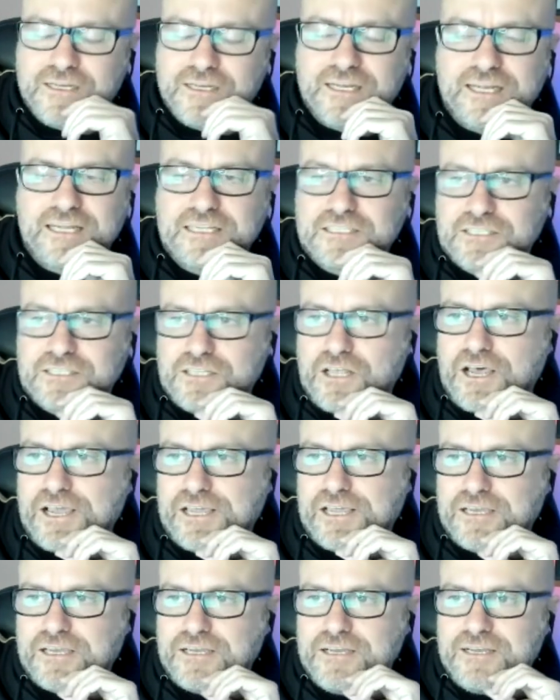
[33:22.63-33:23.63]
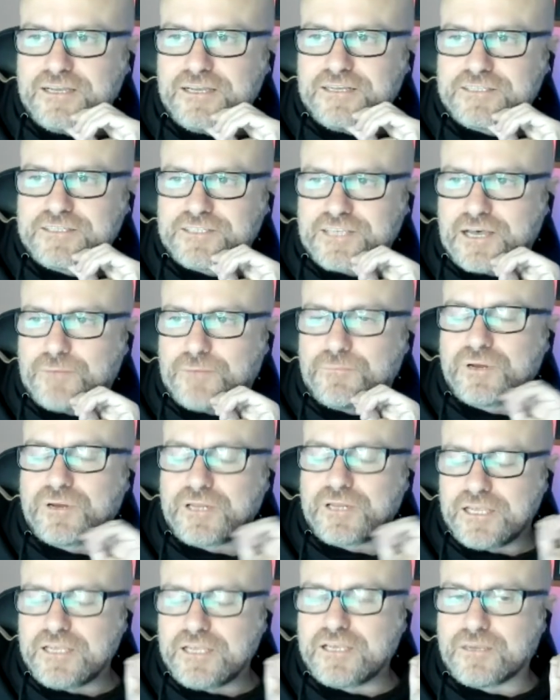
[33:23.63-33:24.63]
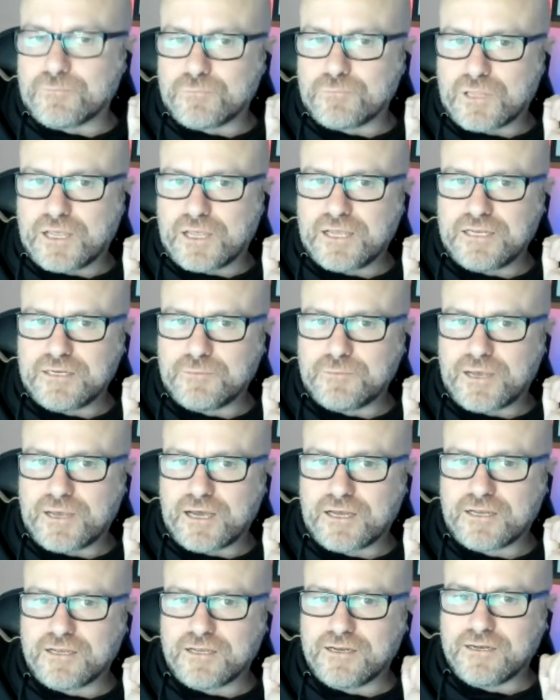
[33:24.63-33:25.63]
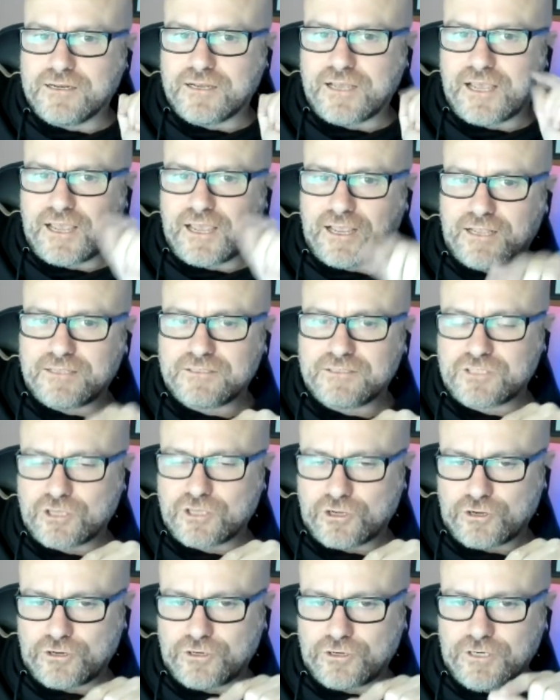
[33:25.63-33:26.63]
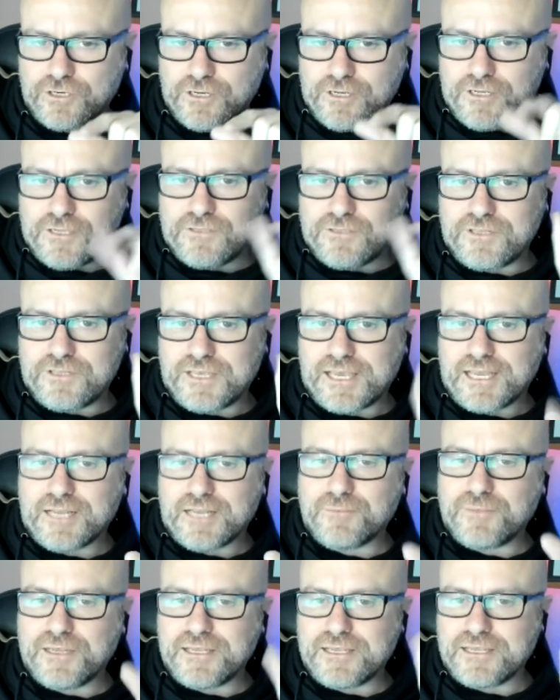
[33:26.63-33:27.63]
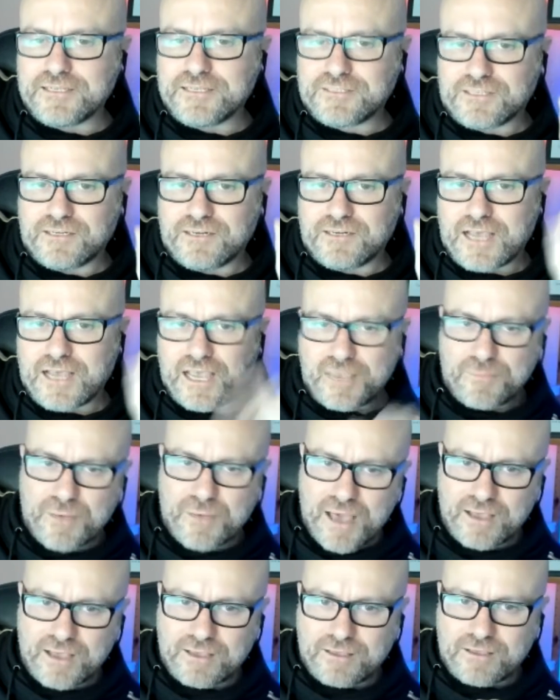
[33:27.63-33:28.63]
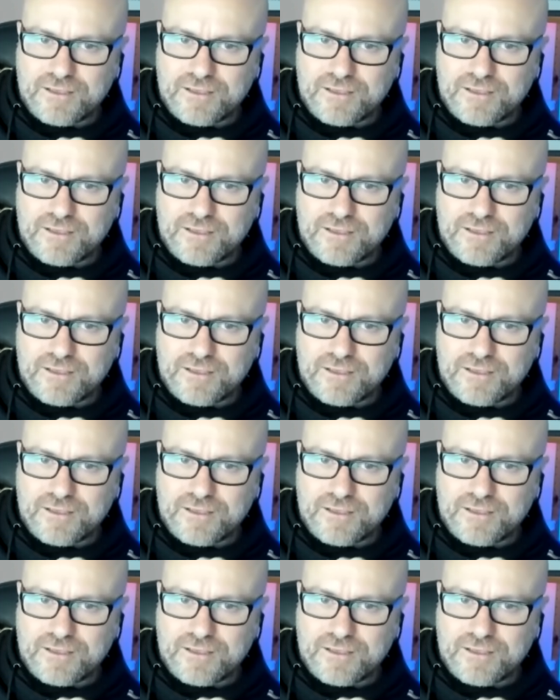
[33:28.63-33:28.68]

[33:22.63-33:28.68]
It's like somebody complained about it. And so the enemy isn't ABAC.